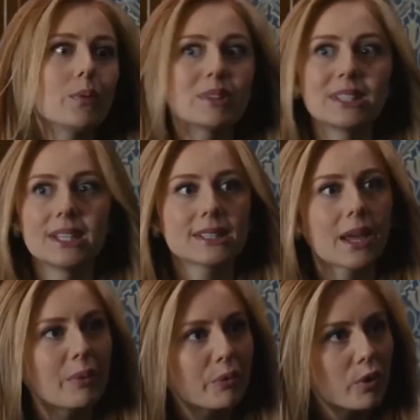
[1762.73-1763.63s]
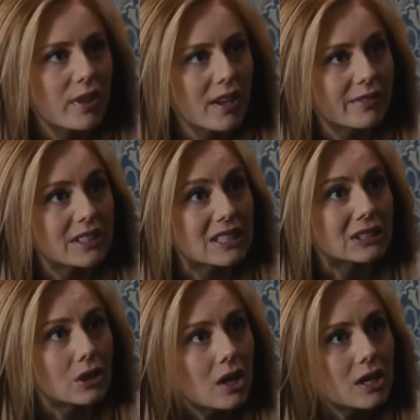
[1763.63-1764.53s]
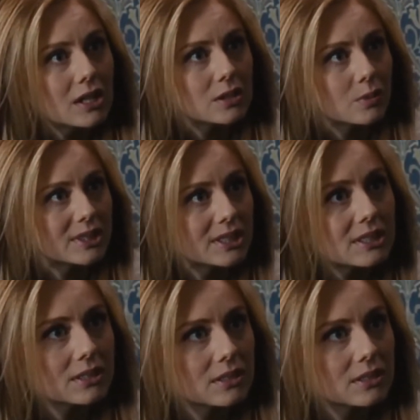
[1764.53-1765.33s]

It wasn't a time before they invented laws, was it?